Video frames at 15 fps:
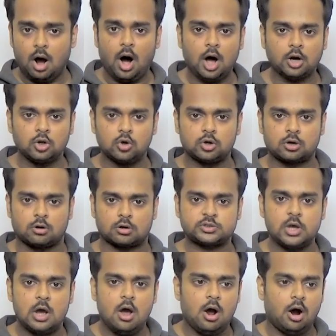
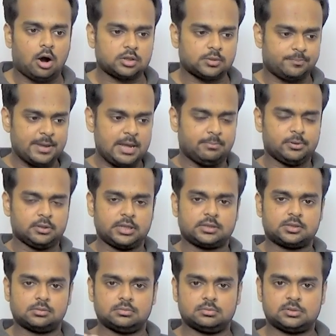Onlookers are the people
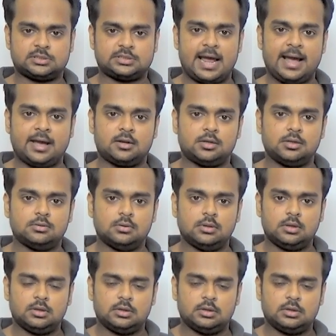that stand